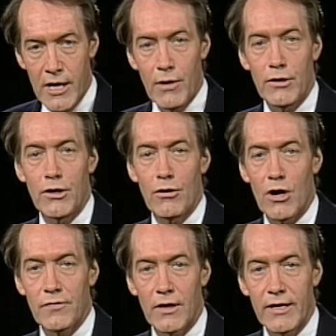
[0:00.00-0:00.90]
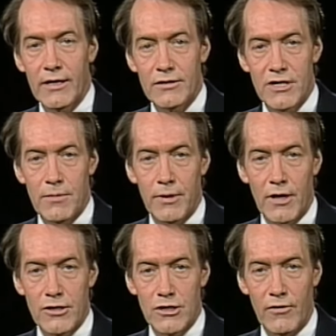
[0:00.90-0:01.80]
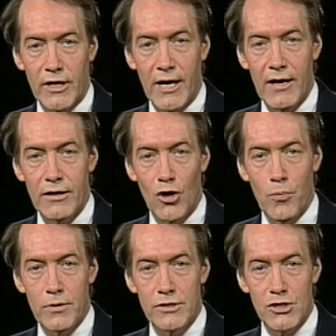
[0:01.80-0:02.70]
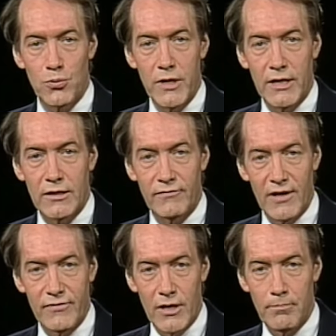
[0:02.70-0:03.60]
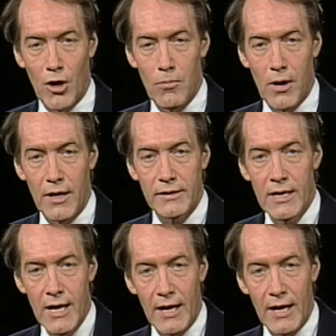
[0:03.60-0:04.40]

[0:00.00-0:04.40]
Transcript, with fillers: Here in New York, the Lincoln Center production of Arcadia opens this week at the Vivian Beaumont,